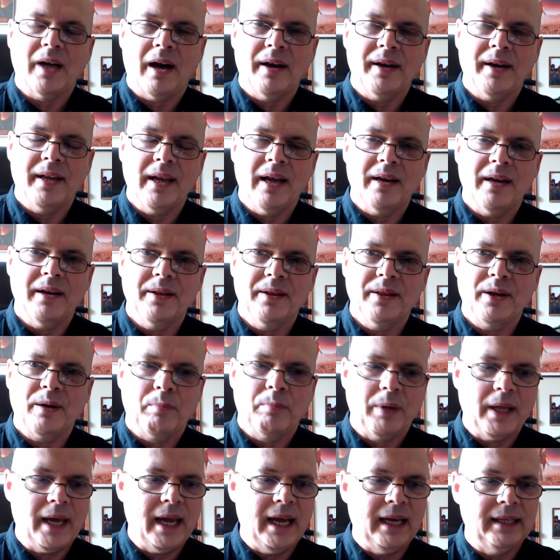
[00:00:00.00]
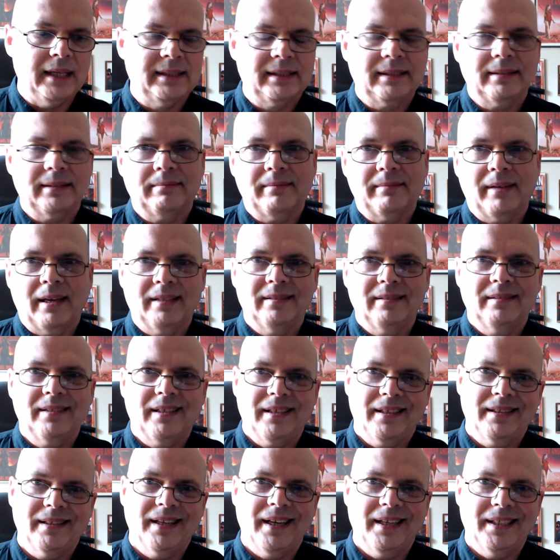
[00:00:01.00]
on the end of their blades, and
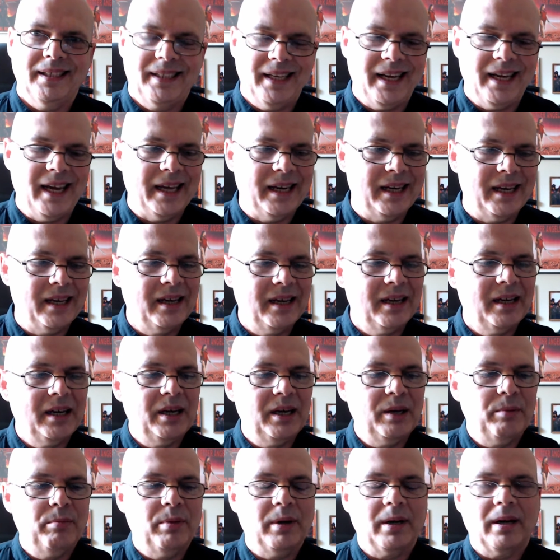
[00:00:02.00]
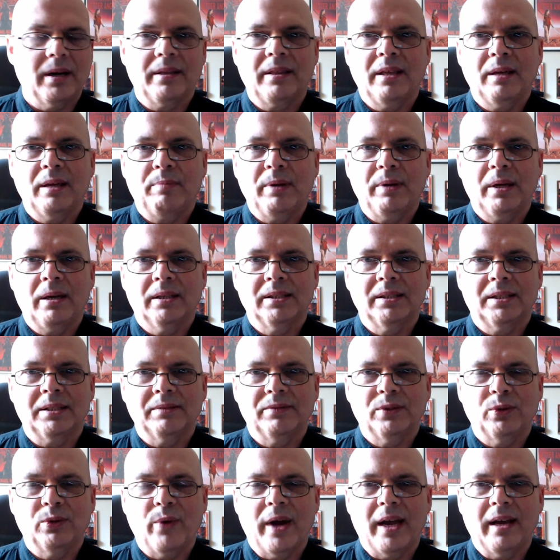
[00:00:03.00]
they did, but I think because
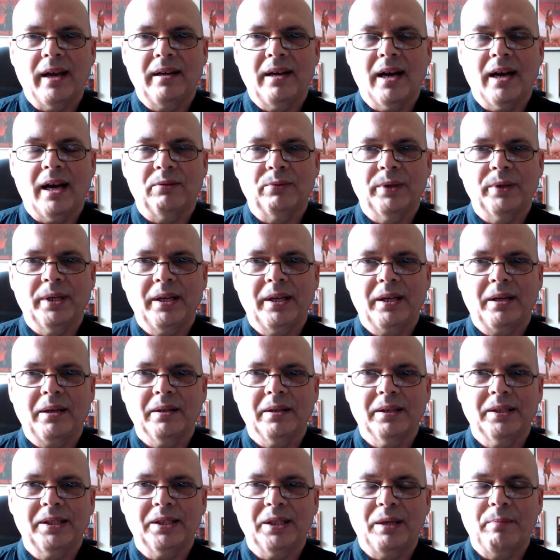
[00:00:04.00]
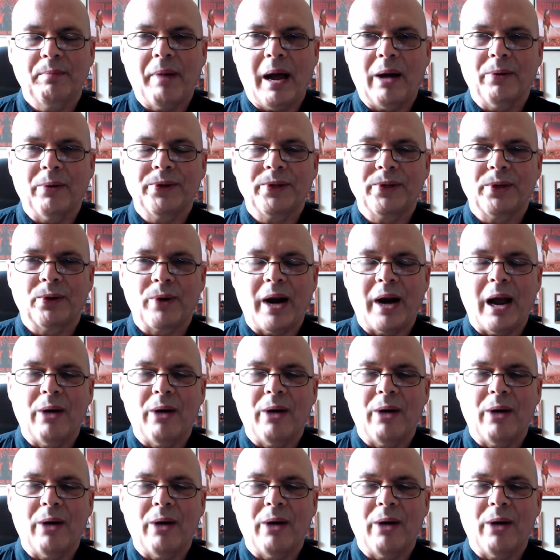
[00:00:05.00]
of the way it got ridiculously bounced